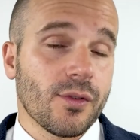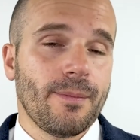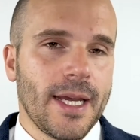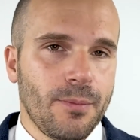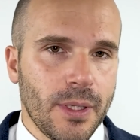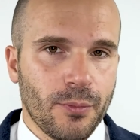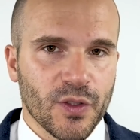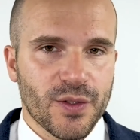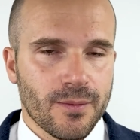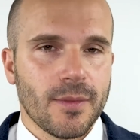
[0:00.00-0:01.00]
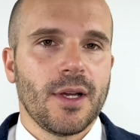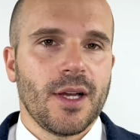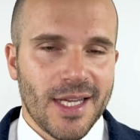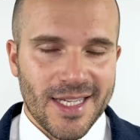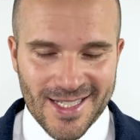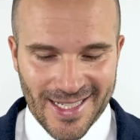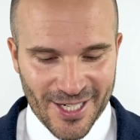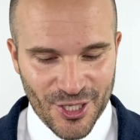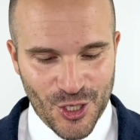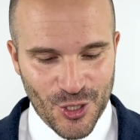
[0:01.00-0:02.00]
many people
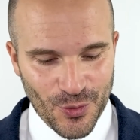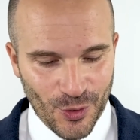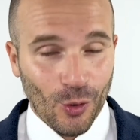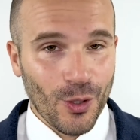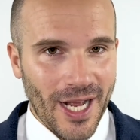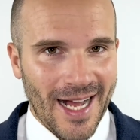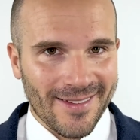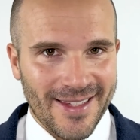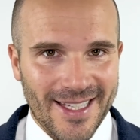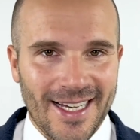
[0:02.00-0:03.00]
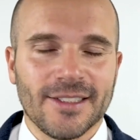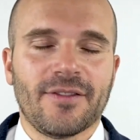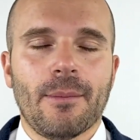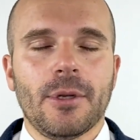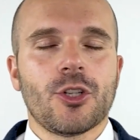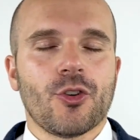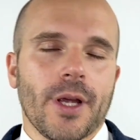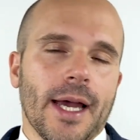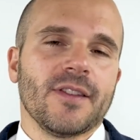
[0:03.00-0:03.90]
started to look at the family tree and